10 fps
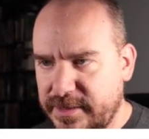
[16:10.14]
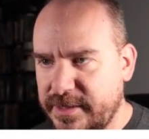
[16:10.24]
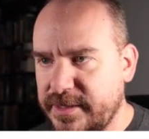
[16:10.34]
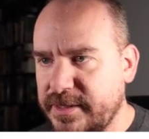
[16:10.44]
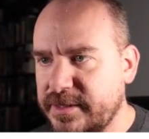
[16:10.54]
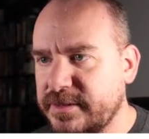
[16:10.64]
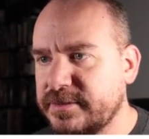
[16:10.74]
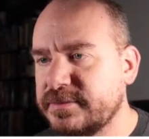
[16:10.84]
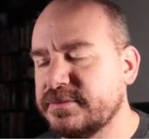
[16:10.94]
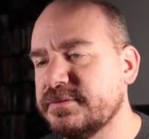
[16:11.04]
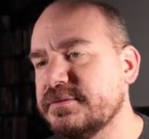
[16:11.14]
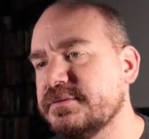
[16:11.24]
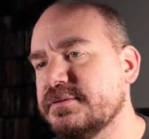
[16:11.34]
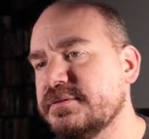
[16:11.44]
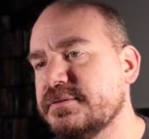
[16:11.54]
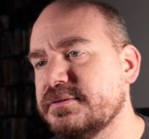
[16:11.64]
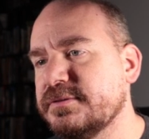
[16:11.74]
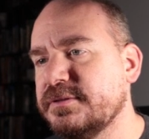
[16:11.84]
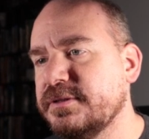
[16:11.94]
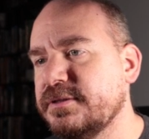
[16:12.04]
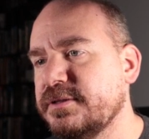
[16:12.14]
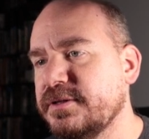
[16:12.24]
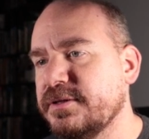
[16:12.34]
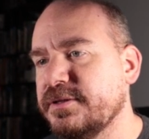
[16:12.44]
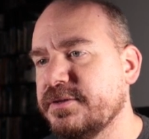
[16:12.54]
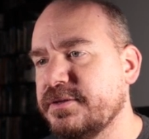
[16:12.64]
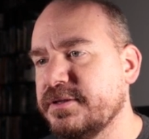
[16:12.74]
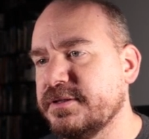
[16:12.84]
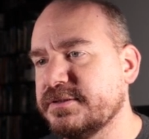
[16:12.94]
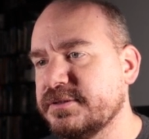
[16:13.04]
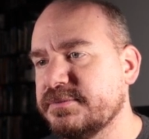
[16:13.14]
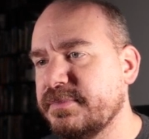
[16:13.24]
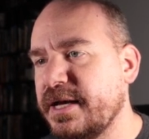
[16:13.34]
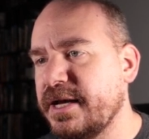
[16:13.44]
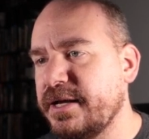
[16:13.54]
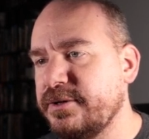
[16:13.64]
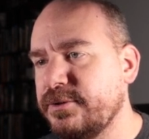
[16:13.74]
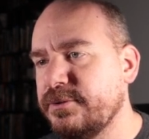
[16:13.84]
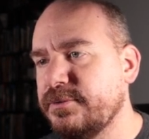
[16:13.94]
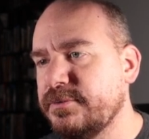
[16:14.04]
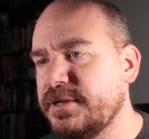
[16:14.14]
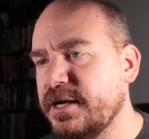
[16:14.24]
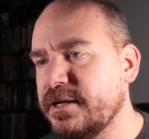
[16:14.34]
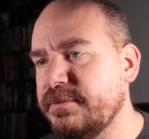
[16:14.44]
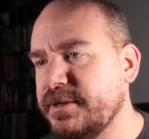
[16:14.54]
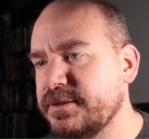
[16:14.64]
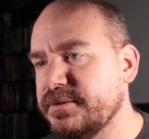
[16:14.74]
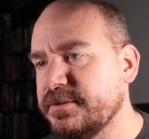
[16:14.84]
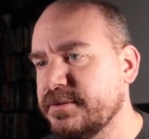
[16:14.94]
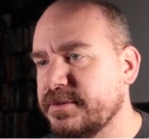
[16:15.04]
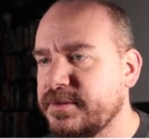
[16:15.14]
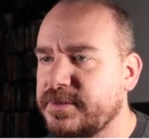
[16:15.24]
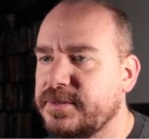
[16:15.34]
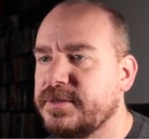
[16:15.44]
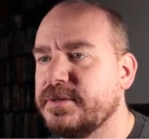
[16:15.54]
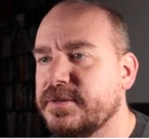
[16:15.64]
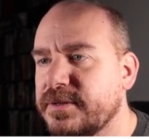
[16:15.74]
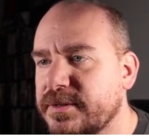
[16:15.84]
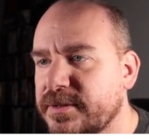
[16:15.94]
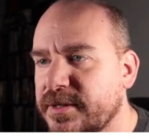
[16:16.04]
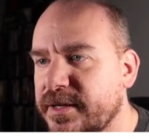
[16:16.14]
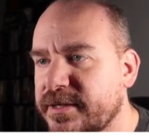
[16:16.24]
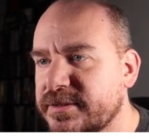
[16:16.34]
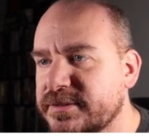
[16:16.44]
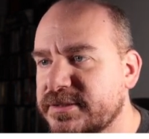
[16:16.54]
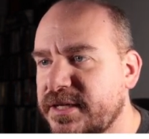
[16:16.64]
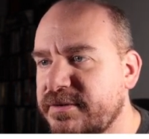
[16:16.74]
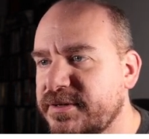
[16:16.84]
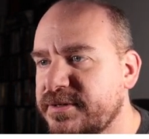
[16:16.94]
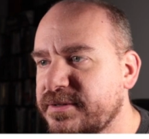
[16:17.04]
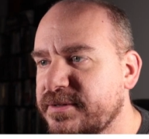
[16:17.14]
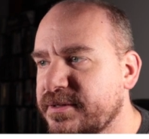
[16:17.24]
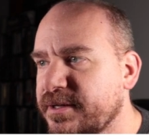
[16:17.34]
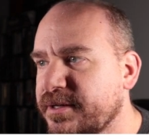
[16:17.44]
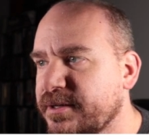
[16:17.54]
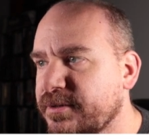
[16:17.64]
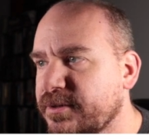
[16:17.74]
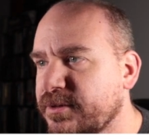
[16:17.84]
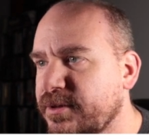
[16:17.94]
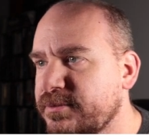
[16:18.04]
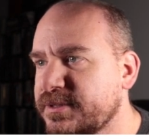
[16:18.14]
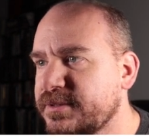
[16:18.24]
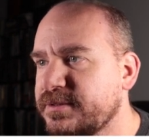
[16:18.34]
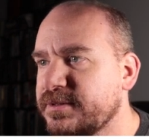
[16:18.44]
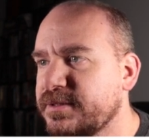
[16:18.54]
and this is my new document. I can save it. I can close it.